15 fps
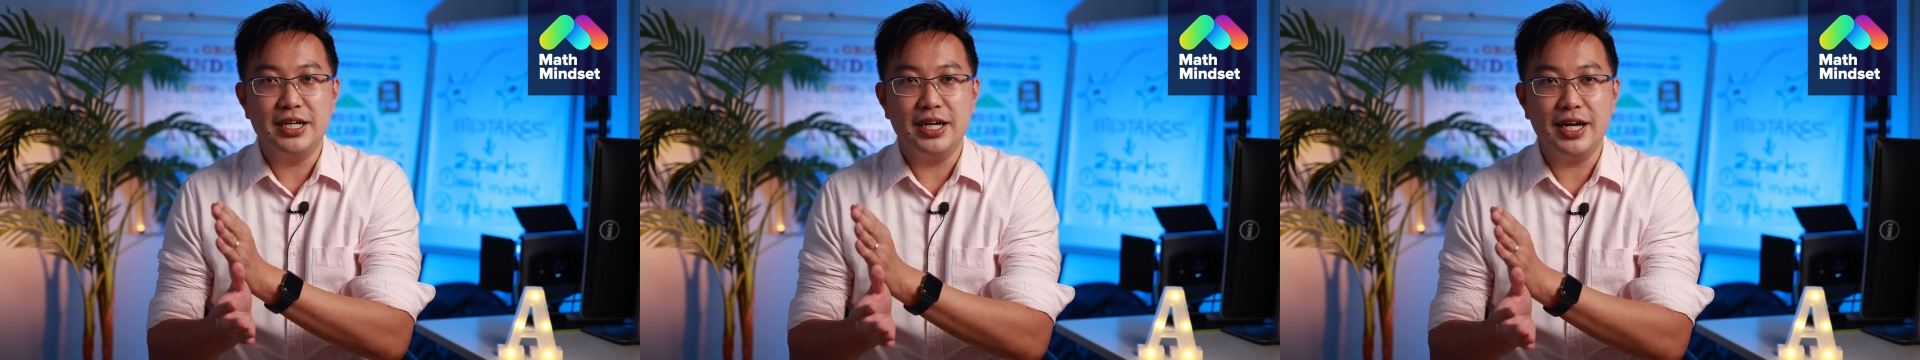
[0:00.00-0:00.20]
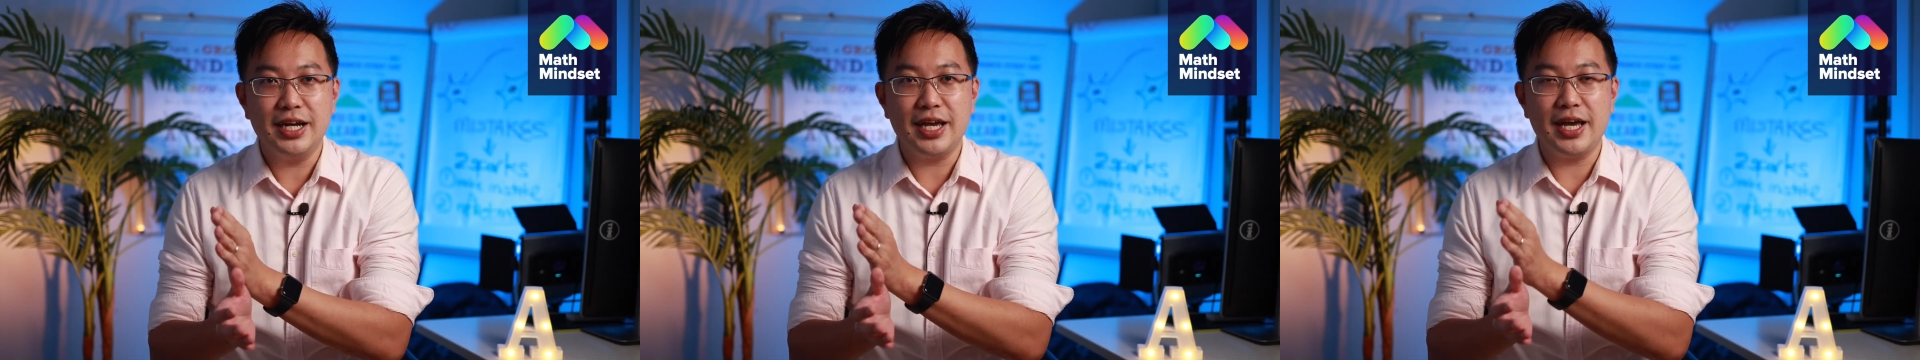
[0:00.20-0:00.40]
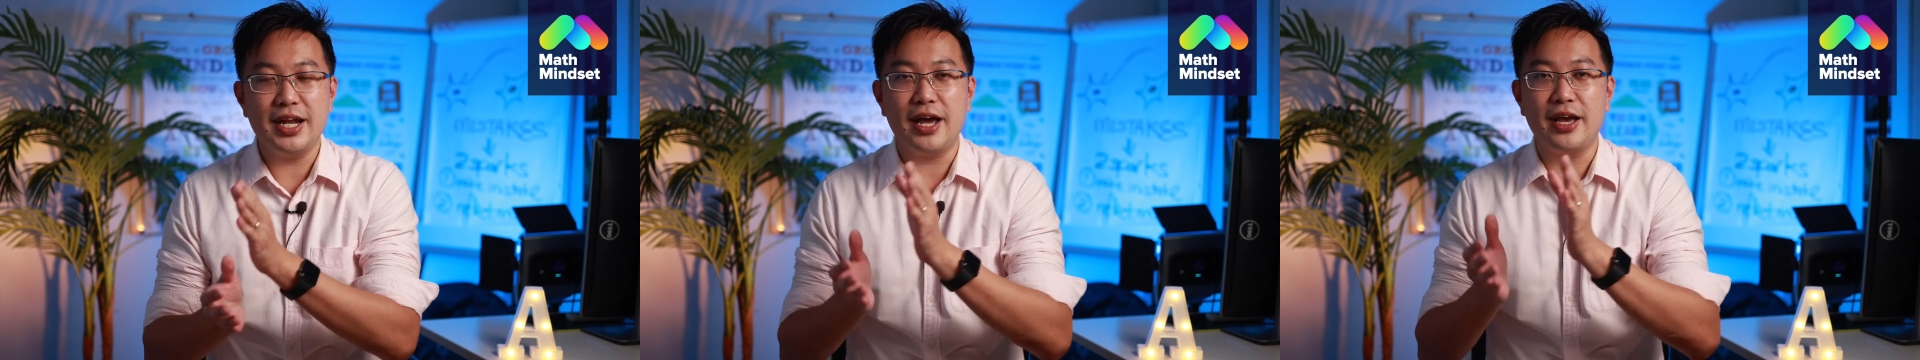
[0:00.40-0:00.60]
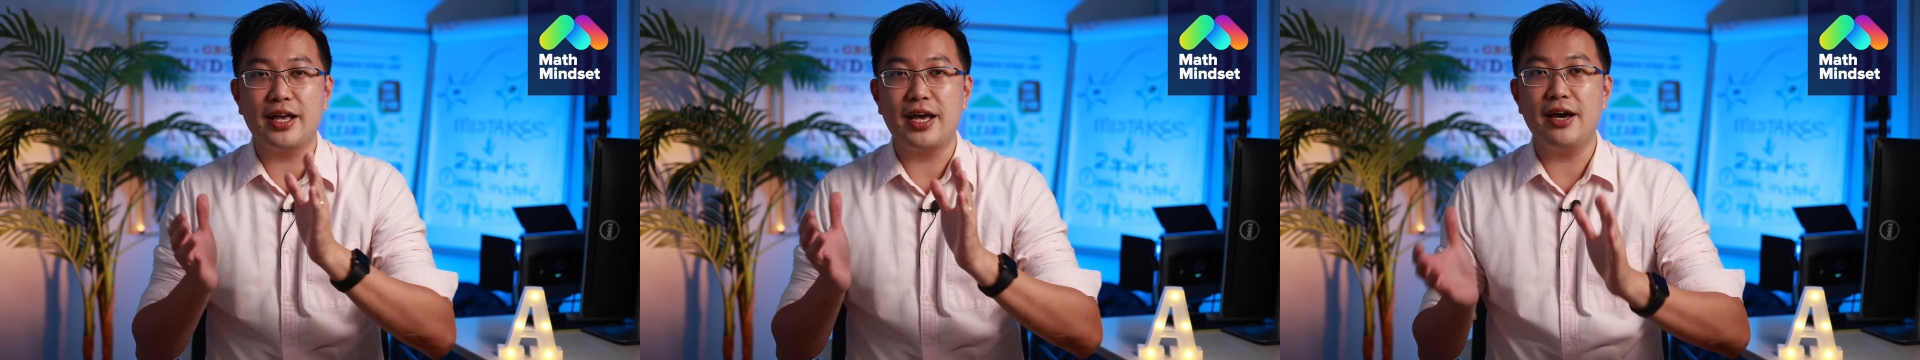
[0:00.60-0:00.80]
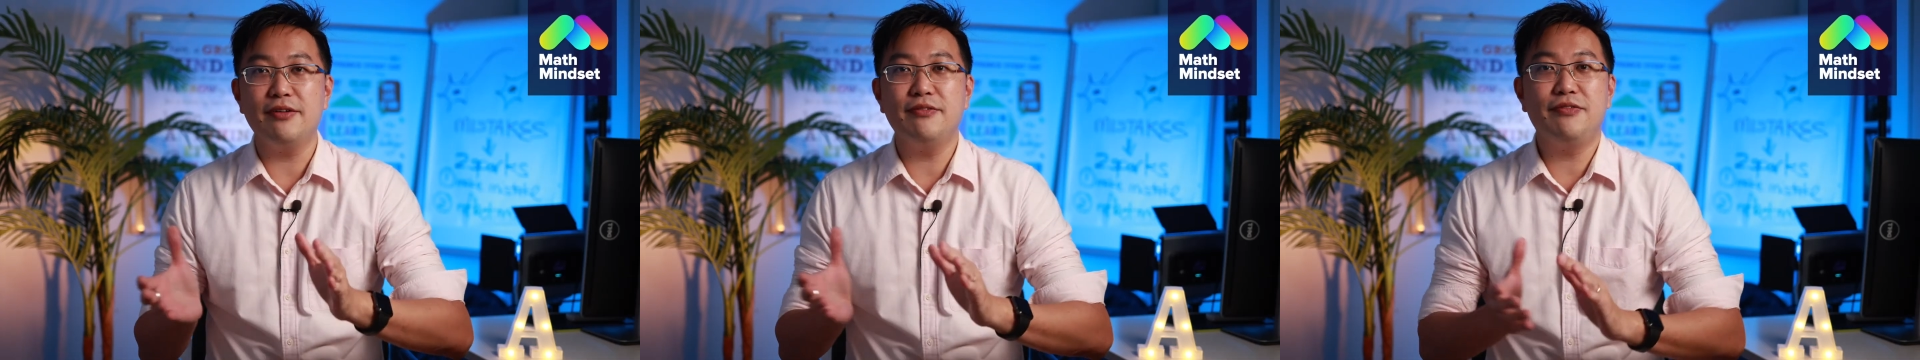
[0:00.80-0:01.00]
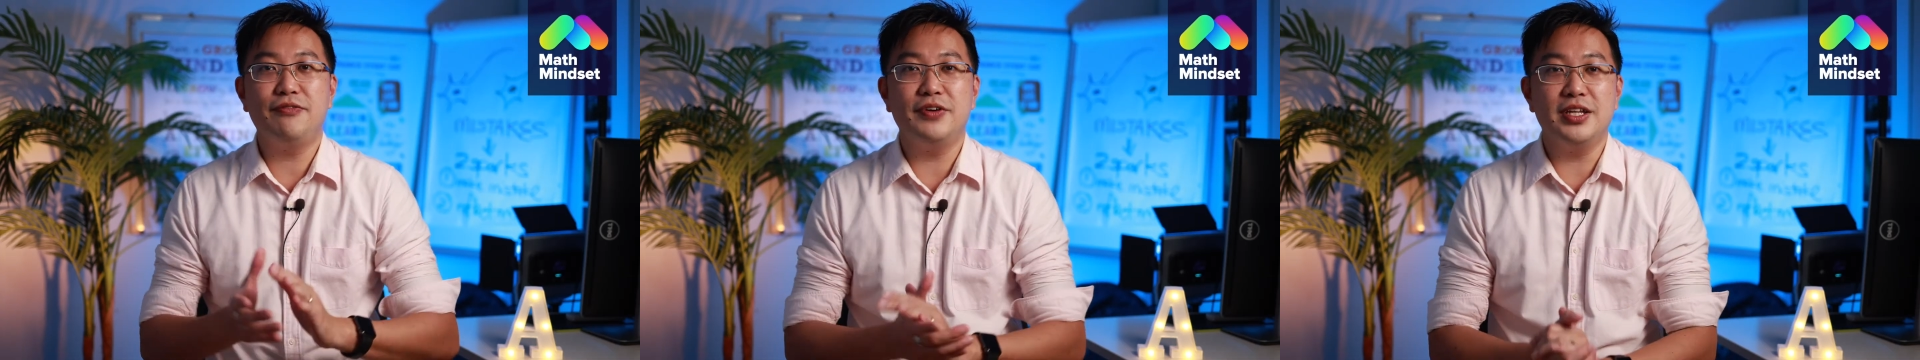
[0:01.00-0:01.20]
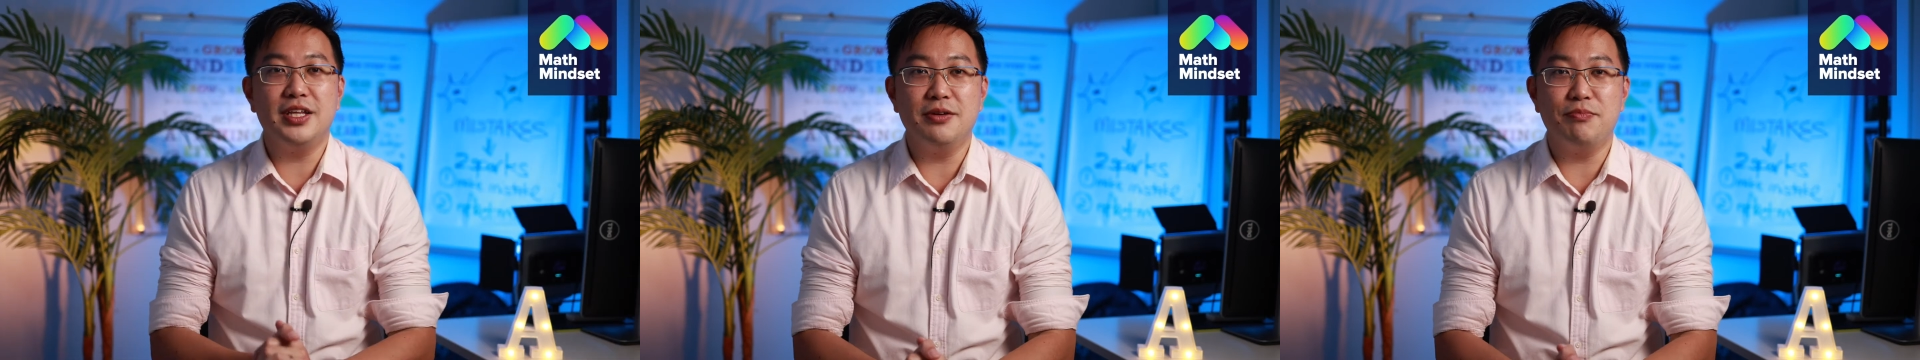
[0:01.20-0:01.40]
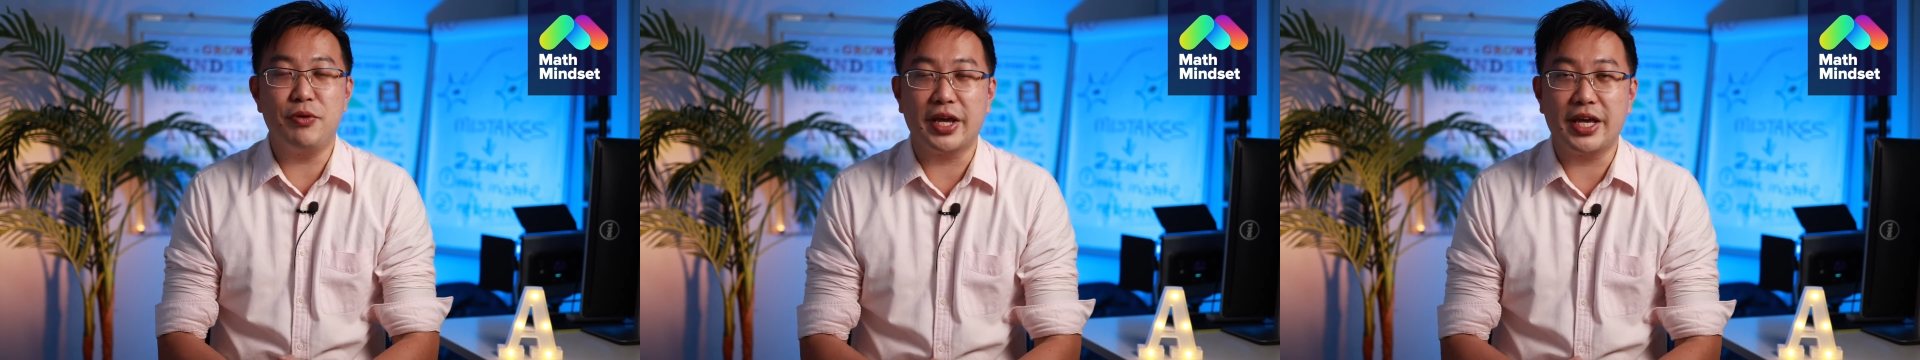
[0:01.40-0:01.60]
Right? And I can't
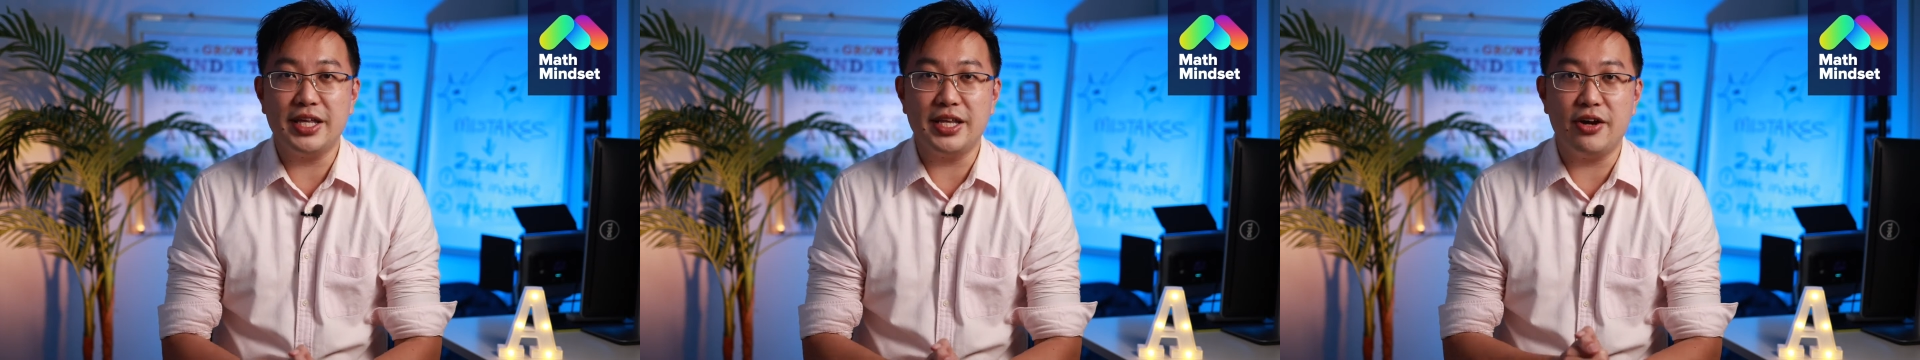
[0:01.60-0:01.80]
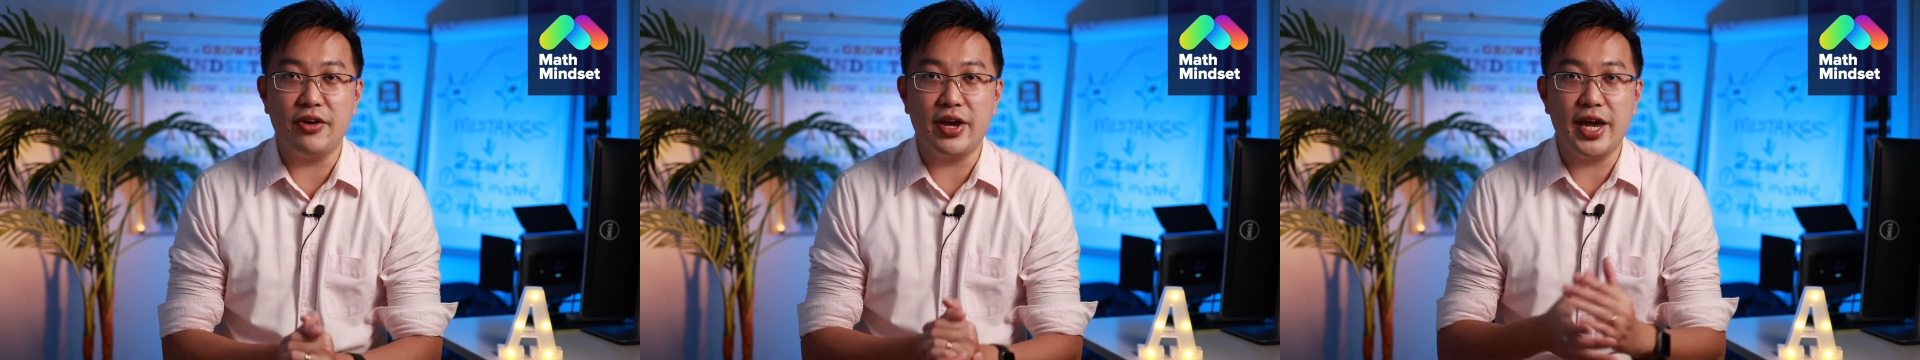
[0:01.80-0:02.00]
further break it down